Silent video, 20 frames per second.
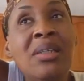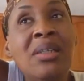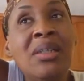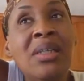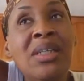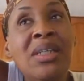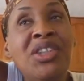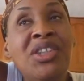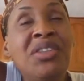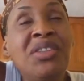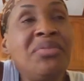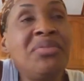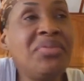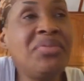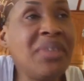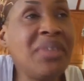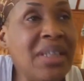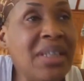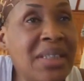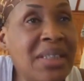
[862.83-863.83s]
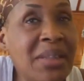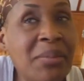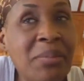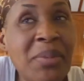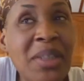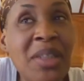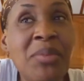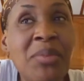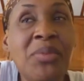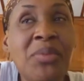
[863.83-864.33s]
and she fed the
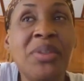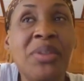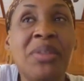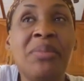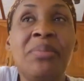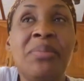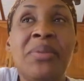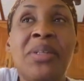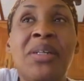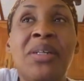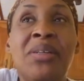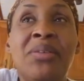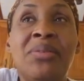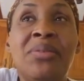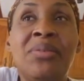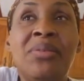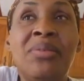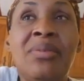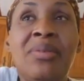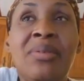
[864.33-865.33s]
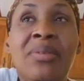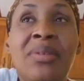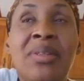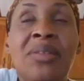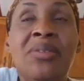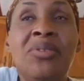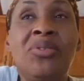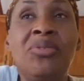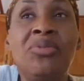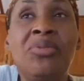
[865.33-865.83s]
baby with a bottle
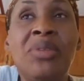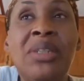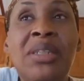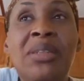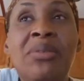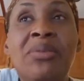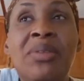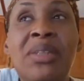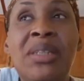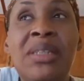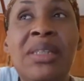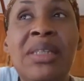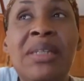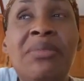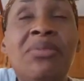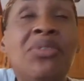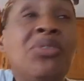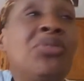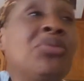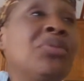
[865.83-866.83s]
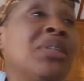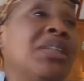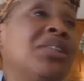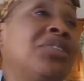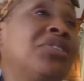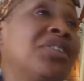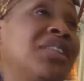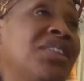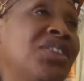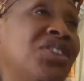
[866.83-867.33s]
and Dwayne was there. Even Dwayne
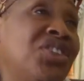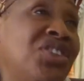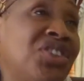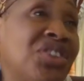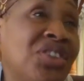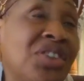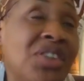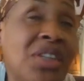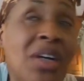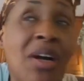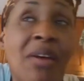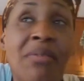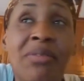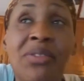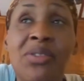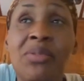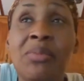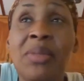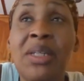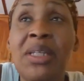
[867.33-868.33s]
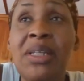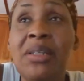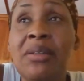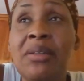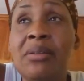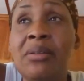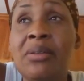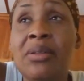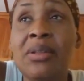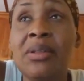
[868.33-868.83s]
took his shirt off to make
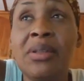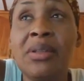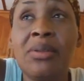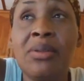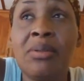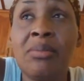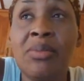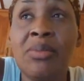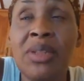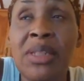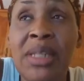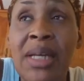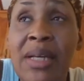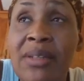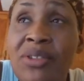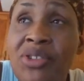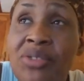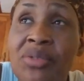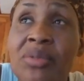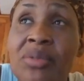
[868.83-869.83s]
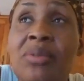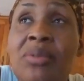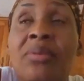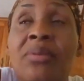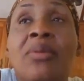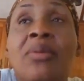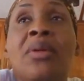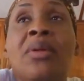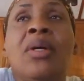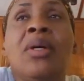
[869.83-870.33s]
it look normal, natural.
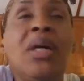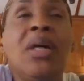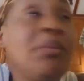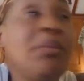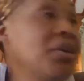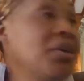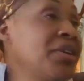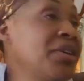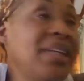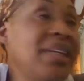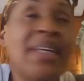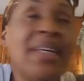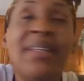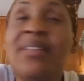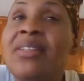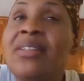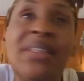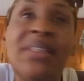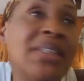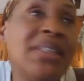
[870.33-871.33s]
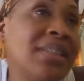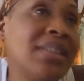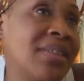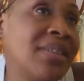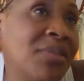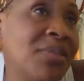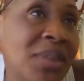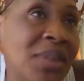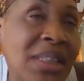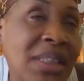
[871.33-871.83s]
I'm not going to get into details
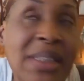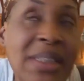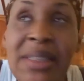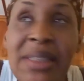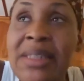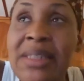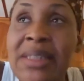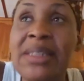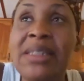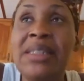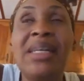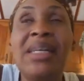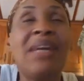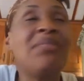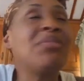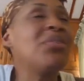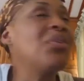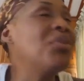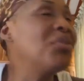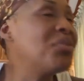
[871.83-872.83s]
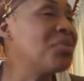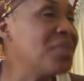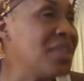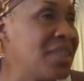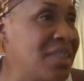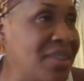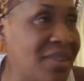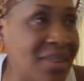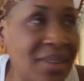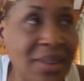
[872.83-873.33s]
of what Linda did. I've
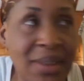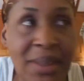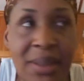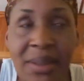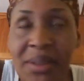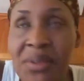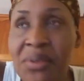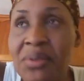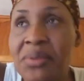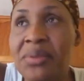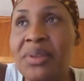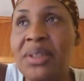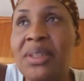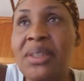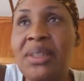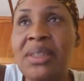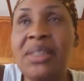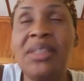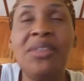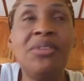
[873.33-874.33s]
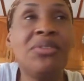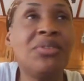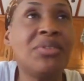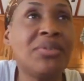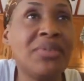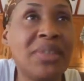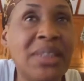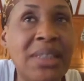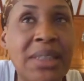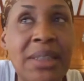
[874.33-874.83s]
already done these stories and you
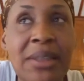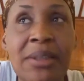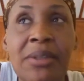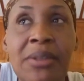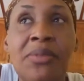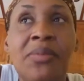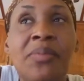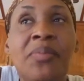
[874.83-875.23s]
already know.